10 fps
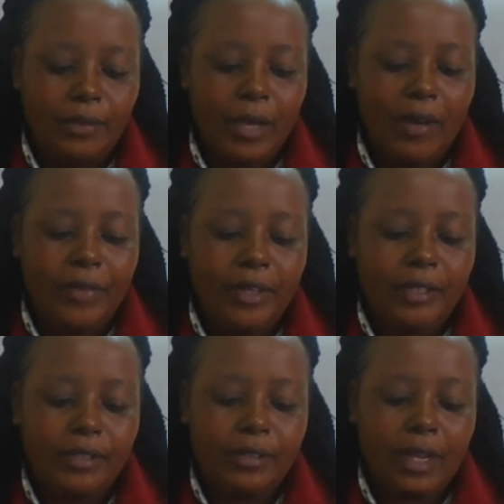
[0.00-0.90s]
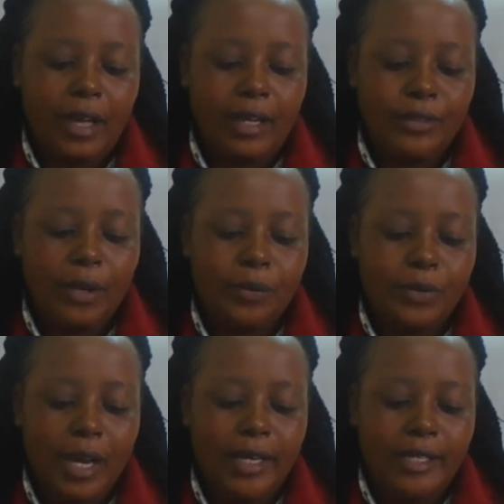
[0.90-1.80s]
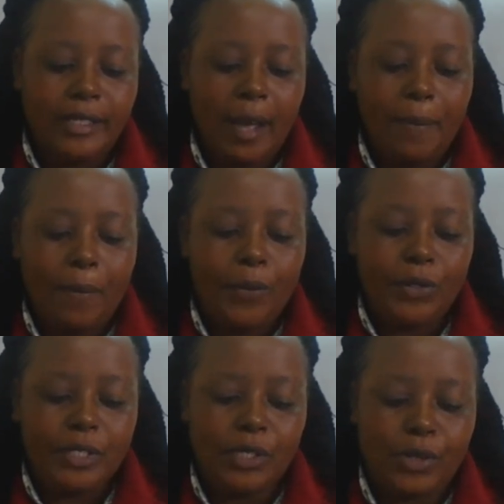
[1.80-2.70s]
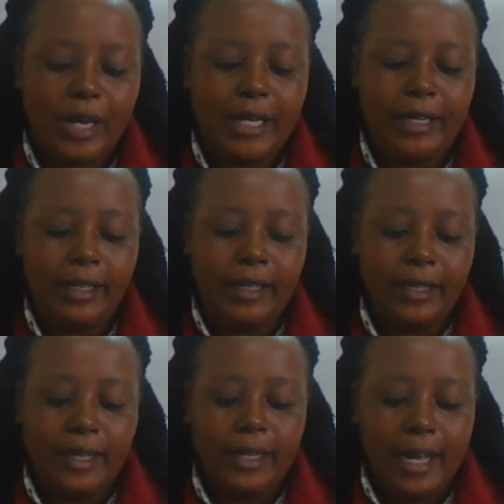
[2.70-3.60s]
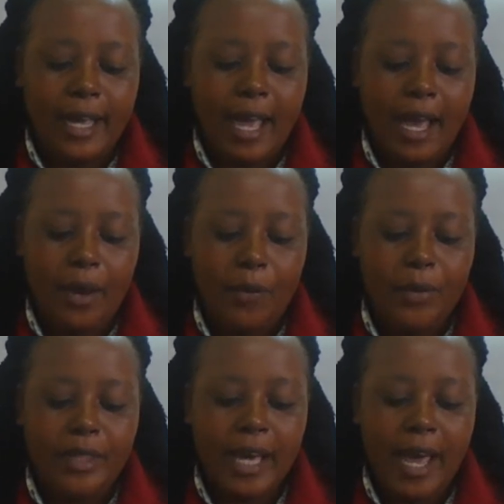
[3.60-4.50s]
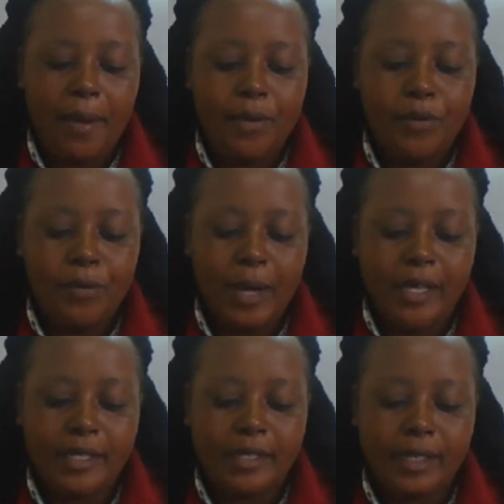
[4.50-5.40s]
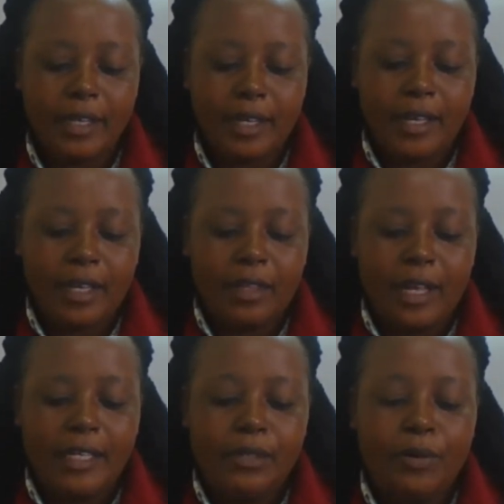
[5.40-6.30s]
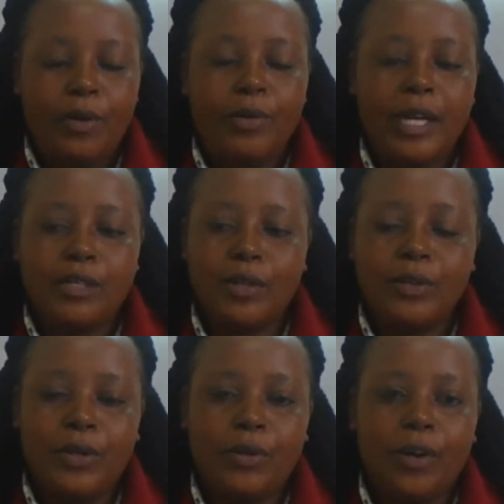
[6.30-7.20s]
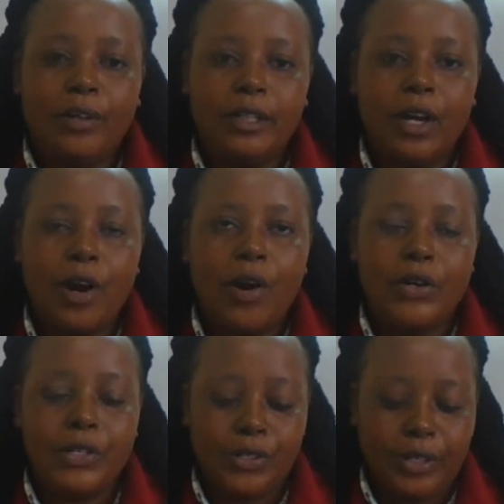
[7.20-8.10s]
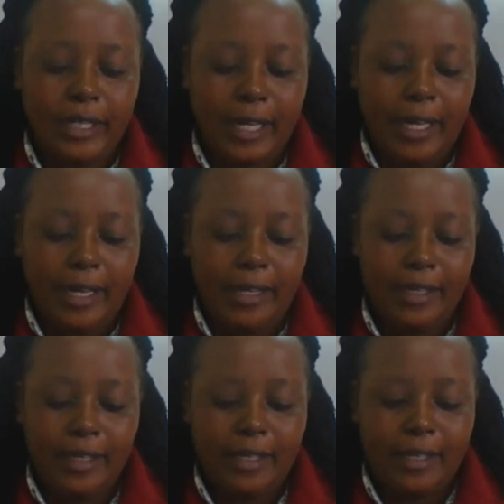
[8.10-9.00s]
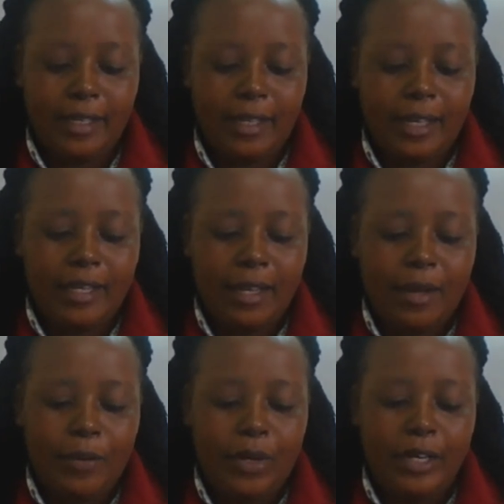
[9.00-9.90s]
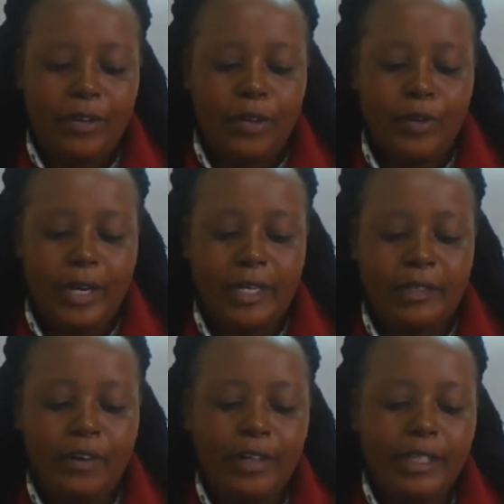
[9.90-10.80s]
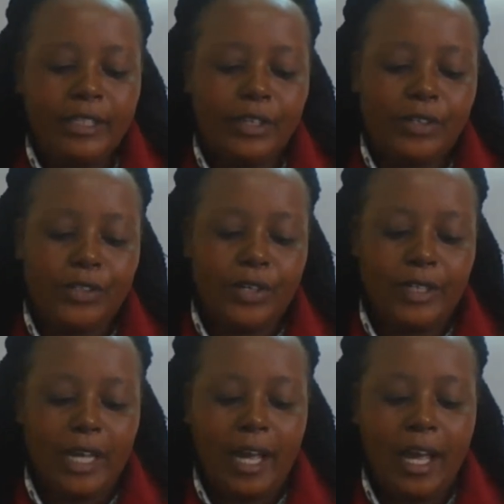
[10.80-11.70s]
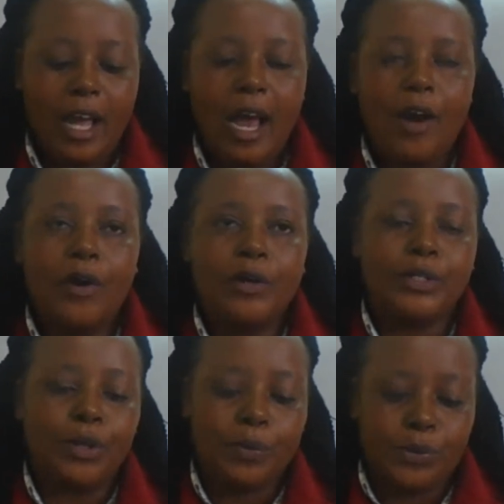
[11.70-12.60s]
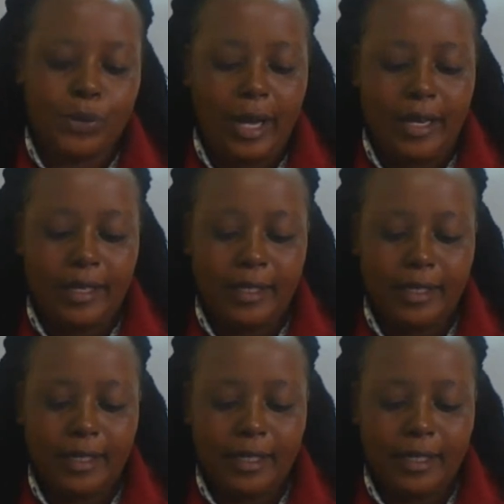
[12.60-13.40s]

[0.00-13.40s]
We have topsoil is the uppermost soil layer with high humus. That's one we call horizon hair. You can call it horizon hair or topsoil.